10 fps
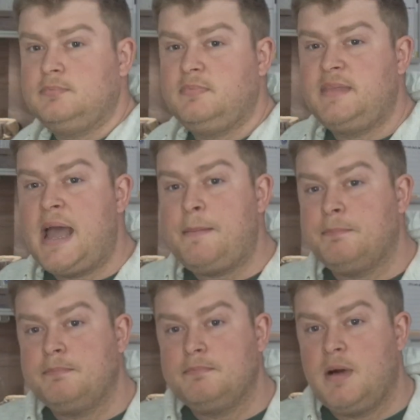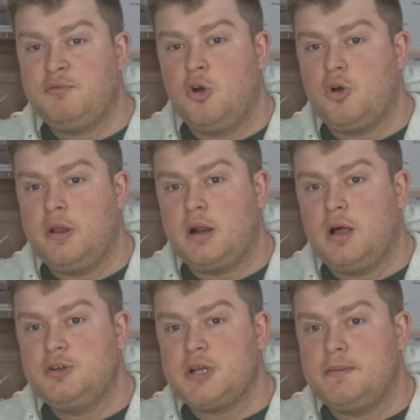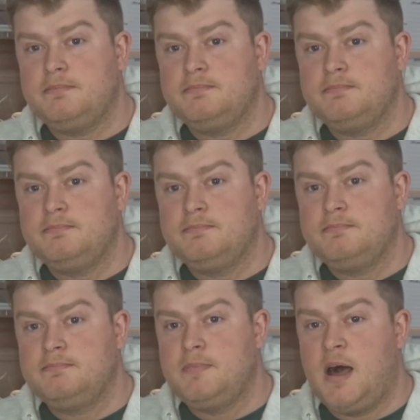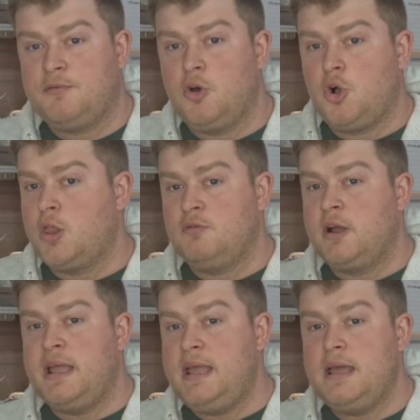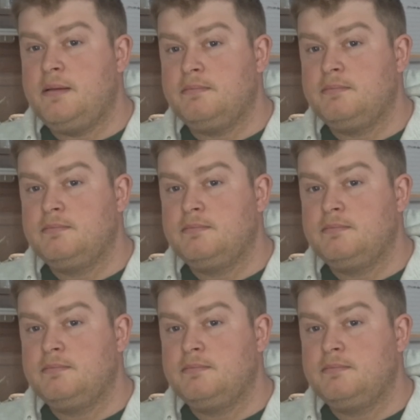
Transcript: Damn, I've not got an enclosure. I've not got the right heating.